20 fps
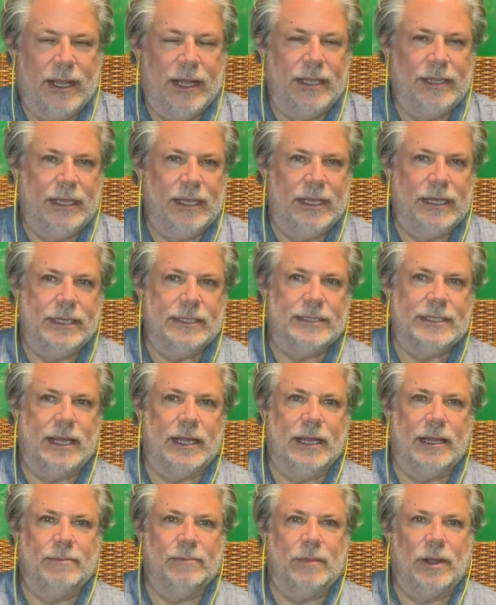I think
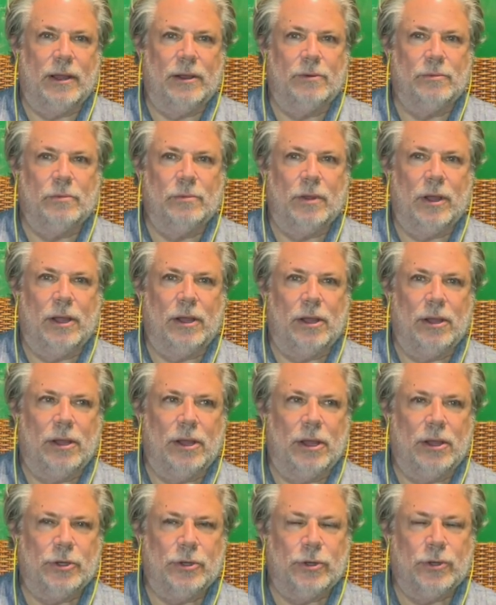anytime
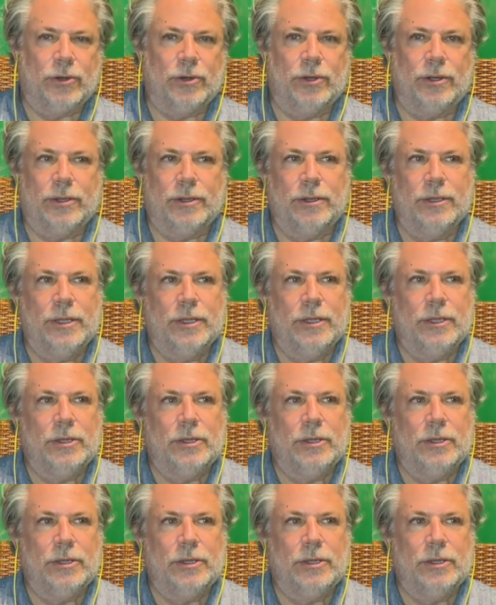a girl